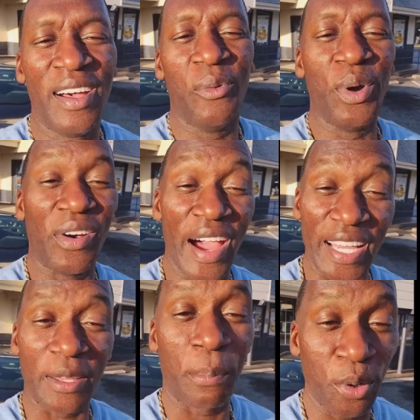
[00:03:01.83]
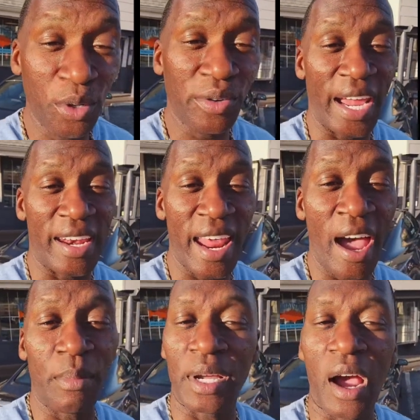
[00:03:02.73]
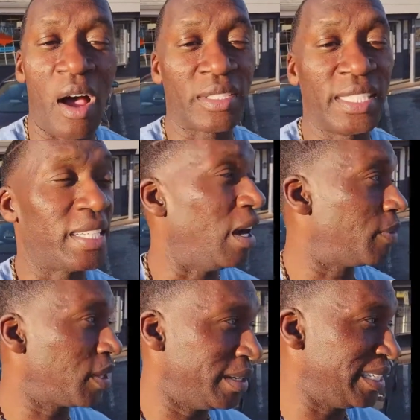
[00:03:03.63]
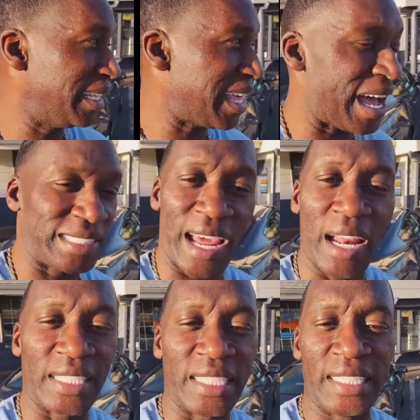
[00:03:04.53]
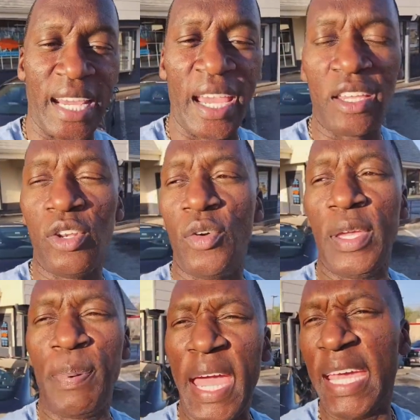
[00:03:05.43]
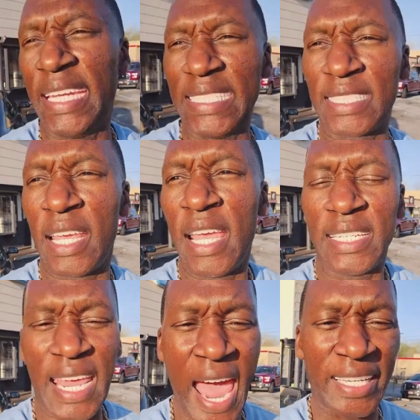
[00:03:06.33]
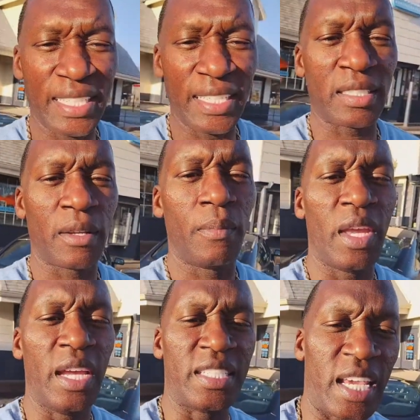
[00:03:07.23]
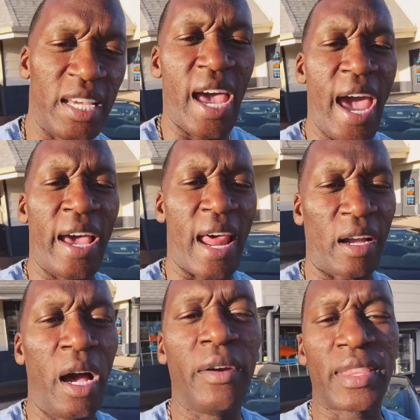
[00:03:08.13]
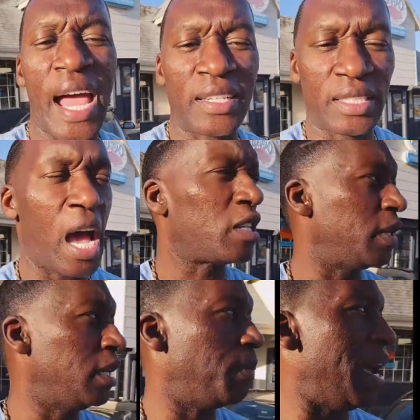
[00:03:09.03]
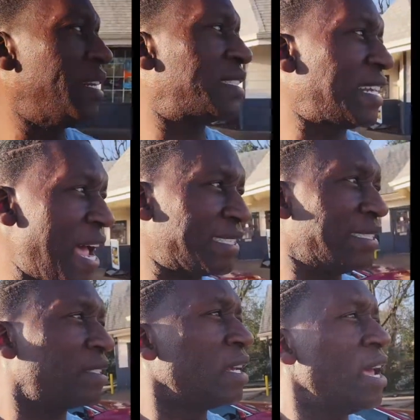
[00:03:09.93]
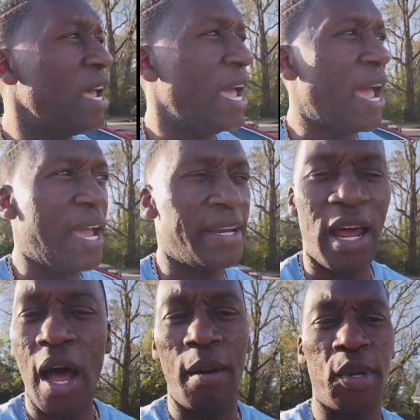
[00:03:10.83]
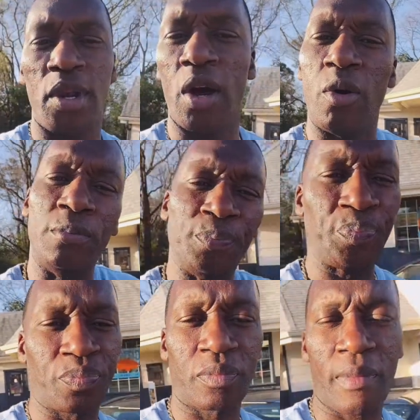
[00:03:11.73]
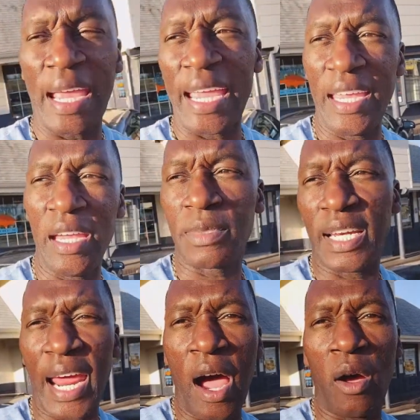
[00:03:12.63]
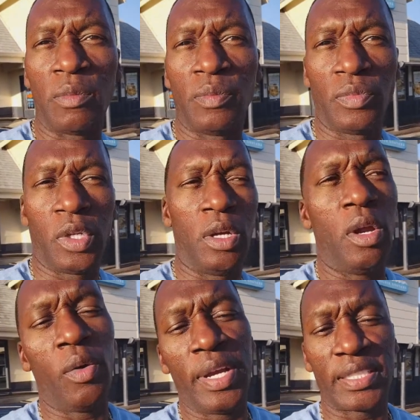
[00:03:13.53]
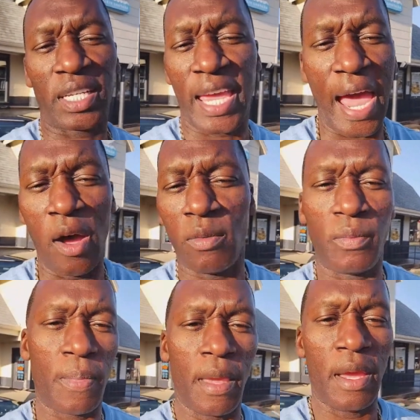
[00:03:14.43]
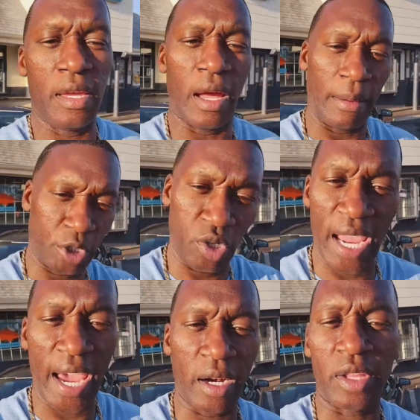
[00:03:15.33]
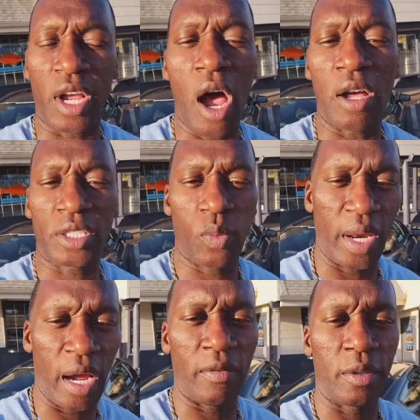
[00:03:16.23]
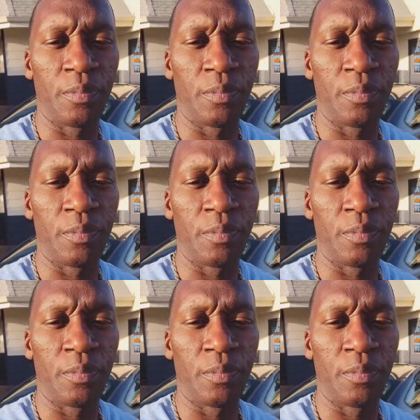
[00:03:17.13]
we're going to have to prove that now, because he said, I'm thirteen thousand dollars in debt. You know, he paid his taxes. He said he had like one hundred thousand dollars, but he paid his taxes. And, um, you know, it emptied out, you know, his account. He, I'm sure he had other costs or whatever.